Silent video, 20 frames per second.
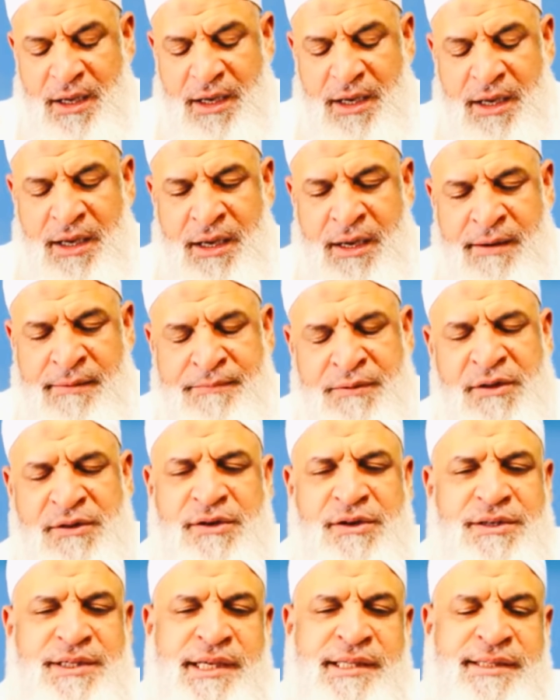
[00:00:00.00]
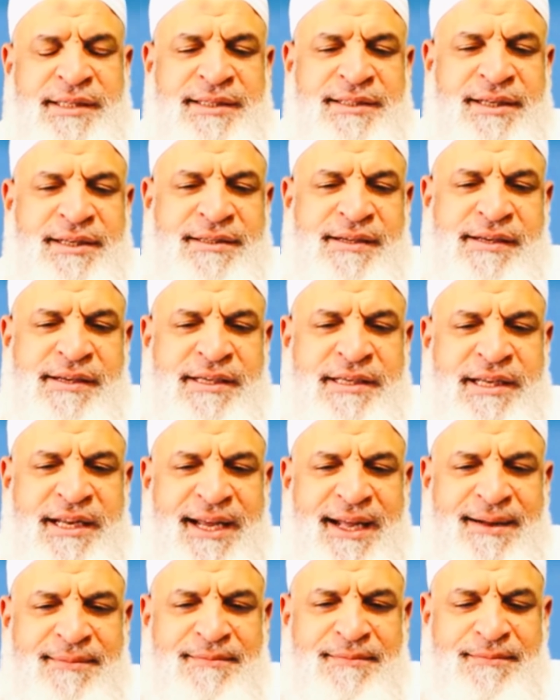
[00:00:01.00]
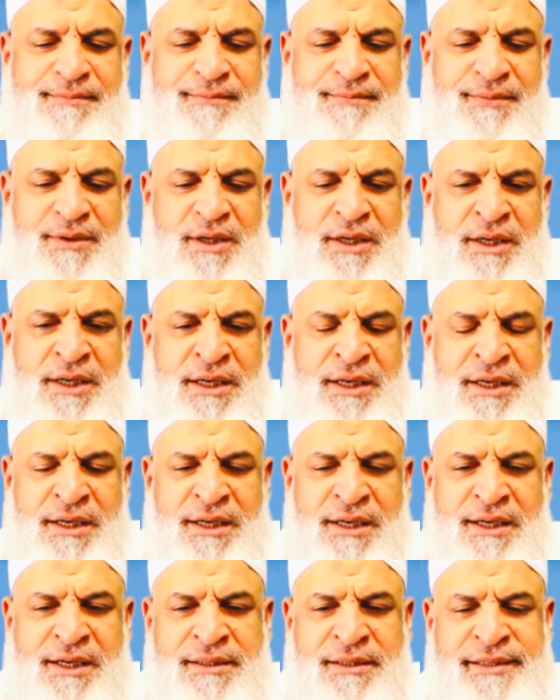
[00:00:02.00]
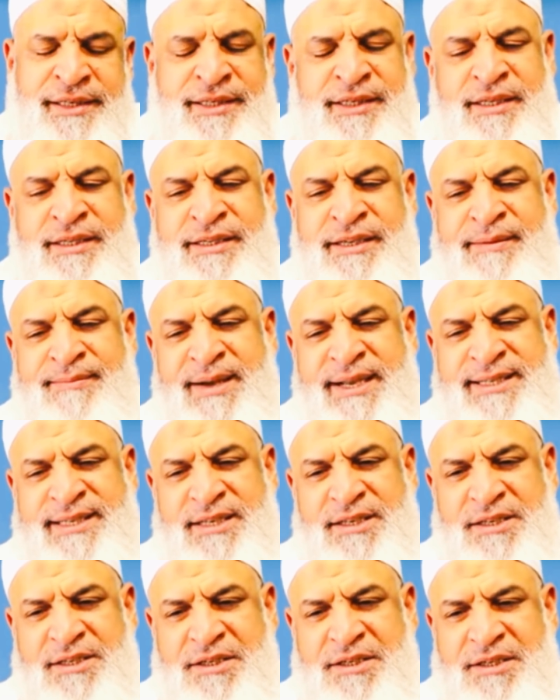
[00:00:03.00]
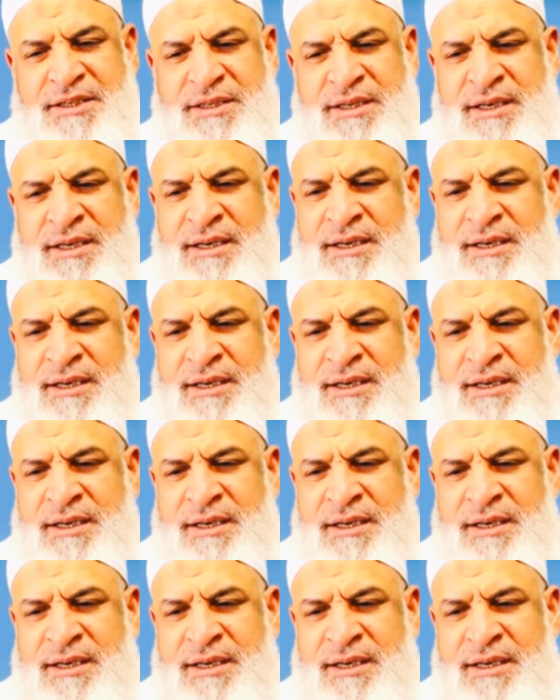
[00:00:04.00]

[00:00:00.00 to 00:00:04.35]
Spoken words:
Brothers and sisters in Islam, this is a message